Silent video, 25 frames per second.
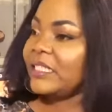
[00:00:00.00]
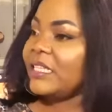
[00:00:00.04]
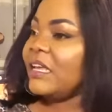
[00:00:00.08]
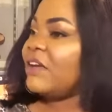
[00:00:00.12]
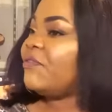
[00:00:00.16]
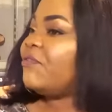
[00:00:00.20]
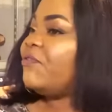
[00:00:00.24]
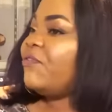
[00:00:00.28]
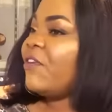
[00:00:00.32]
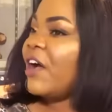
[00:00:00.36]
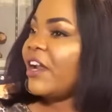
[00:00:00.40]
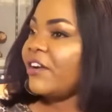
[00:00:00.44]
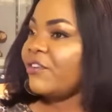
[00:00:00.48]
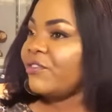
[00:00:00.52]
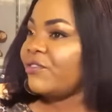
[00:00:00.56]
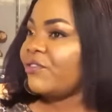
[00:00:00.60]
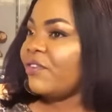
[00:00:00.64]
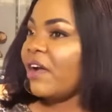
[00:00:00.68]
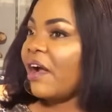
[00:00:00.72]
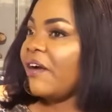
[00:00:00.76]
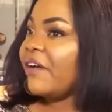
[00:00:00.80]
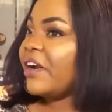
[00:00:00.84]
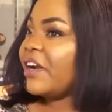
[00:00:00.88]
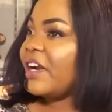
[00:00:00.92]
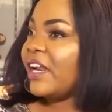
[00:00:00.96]
the fan
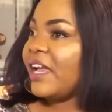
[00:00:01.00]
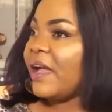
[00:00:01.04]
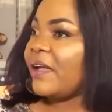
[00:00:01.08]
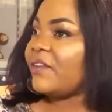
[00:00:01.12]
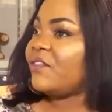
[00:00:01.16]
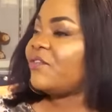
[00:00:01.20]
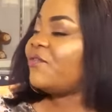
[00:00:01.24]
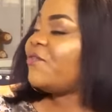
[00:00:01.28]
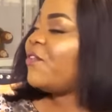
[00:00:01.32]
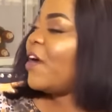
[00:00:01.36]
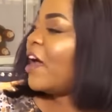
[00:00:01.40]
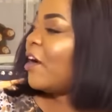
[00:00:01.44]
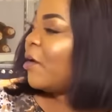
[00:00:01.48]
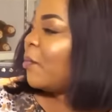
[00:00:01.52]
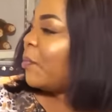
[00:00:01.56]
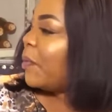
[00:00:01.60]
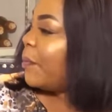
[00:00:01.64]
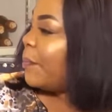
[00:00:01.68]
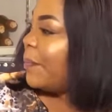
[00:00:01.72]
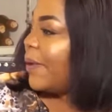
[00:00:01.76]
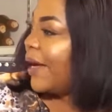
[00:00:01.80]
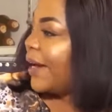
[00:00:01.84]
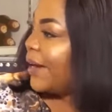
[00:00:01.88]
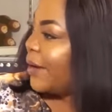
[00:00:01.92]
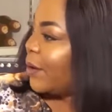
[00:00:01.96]
during the fan
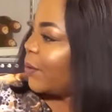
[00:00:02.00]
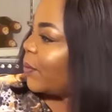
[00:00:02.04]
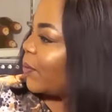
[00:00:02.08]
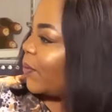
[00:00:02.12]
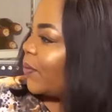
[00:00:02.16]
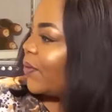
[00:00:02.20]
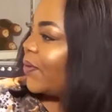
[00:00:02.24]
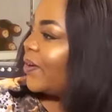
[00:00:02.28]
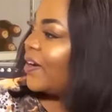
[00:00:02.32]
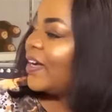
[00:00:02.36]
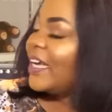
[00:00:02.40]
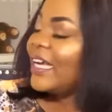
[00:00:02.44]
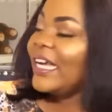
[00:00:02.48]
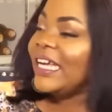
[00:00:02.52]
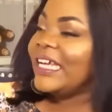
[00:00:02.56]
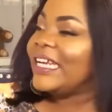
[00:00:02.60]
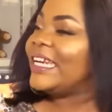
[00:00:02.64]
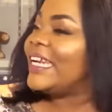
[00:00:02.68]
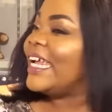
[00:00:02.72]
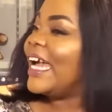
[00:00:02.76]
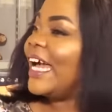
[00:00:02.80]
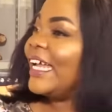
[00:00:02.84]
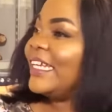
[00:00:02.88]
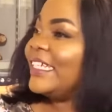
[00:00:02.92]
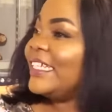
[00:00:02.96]
paper ne ho
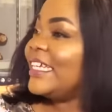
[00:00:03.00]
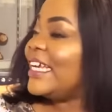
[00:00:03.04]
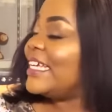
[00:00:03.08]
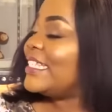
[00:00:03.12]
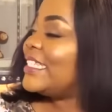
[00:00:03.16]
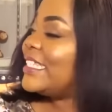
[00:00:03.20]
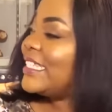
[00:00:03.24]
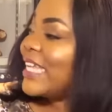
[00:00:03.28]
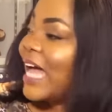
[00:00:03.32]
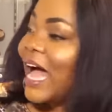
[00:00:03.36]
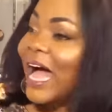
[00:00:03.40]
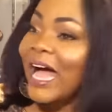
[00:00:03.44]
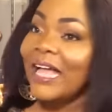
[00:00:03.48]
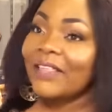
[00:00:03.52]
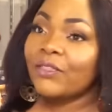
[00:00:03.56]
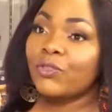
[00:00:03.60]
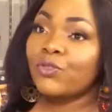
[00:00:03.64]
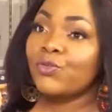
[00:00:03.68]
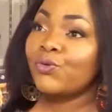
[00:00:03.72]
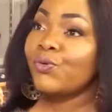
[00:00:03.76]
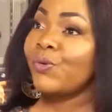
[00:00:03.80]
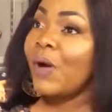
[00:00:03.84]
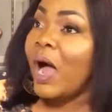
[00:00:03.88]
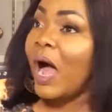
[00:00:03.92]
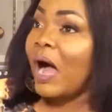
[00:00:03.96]
ne ade sa
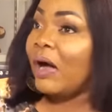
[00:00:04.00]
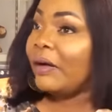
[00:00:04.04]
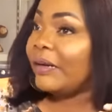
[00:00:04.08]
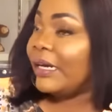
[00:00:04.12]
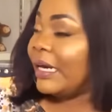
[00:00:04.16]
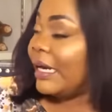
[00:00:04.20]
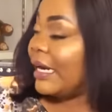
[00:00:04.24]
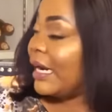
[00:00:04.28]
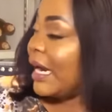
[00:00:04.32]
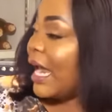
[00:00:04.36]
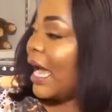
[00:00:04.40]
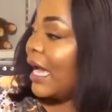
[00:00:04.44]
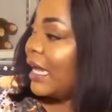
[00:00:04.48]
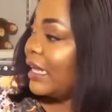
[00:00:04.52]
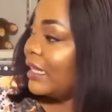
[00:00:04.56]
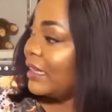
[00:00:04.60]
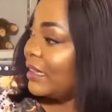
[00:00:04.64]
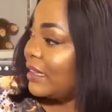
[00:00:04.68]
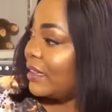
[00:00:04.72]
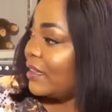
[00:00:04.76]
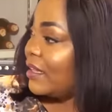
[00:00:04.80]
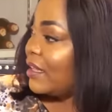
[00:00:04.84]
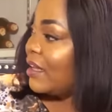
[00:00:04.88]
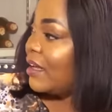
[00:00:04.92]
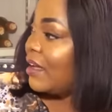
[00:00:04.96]
throughout the
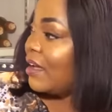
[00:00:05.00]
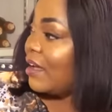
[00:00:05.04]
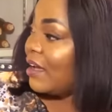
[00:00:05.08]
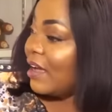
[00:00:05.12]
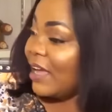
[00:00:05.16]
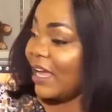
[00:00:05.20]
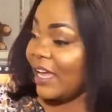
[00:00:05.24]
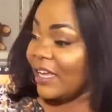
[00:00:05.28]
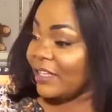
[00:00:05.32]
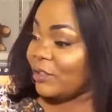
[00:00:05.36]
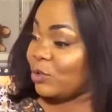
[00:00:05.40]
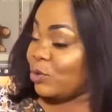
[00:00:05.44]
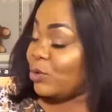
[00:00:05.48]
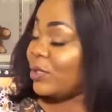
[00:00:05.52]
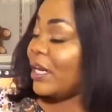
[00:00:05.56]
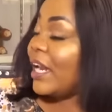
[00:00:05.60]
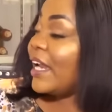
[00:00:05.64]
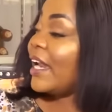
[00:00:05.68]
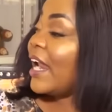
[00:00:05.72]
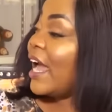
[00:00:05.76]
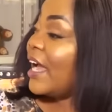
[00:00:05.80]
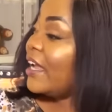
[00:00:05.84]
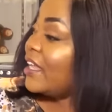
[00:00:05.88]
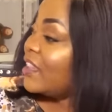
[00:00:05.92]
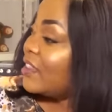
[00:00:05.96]
9th to the
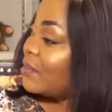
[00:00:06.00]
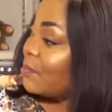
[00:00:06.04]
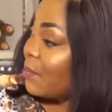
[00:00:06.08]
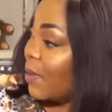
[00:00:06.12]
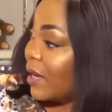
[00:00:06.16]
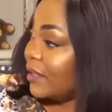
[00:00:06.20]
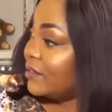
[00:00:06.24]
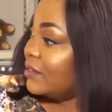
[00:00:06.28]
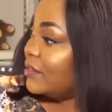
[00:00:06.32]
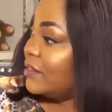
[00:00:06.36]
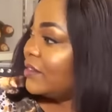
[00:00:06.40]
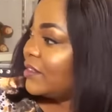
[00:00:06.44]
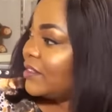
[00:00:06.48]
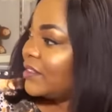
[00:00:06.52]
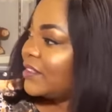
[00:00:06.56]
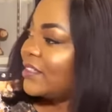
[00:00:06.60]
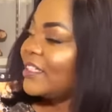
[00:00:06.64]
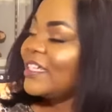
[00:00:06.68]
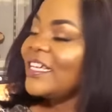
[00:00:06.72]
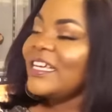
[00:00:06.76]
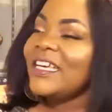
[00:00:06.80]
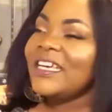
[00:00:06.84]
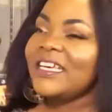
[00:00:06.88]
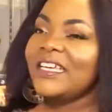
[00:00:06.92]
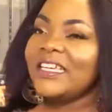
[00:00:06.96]
9th month
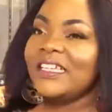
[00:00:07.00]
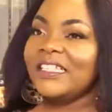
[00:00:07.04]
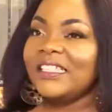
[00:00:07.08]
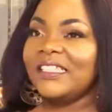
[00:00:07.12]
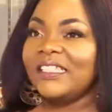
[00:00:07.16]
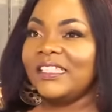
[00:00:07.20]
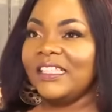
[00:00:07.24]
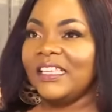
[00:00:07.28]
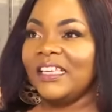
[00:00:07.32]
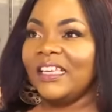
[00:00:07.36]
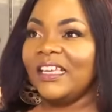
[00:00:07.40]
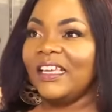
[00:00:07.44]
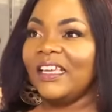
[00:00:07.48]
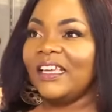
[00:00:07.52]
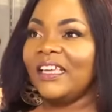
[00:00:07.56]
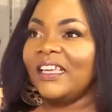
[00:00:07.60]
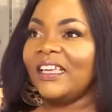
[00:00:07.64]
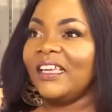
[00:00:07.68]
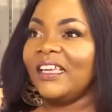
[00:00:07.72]
nti